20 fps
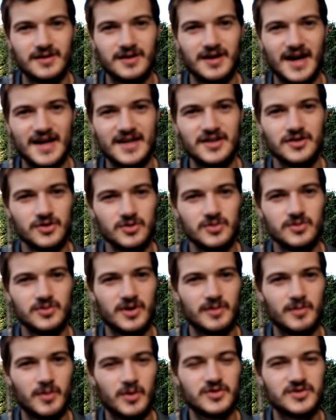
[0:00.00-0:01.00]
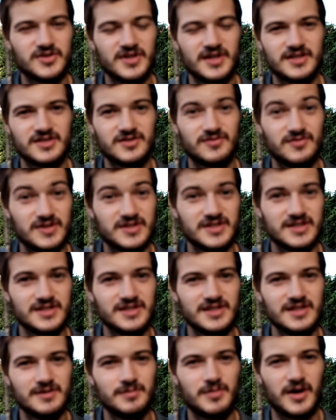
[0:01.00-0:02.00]
I can do most things
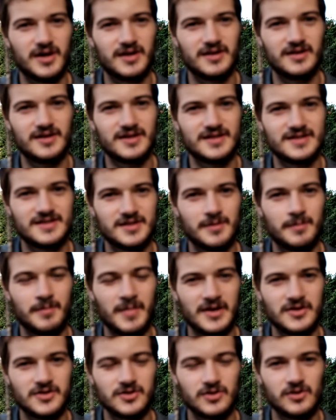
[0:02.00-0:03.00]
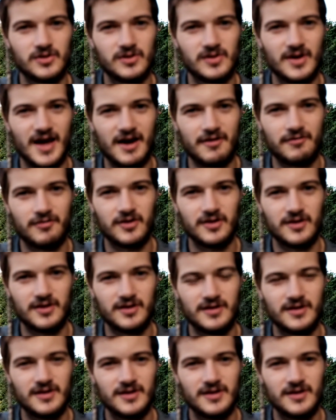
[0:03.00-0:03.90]
physically, but it's the mental effort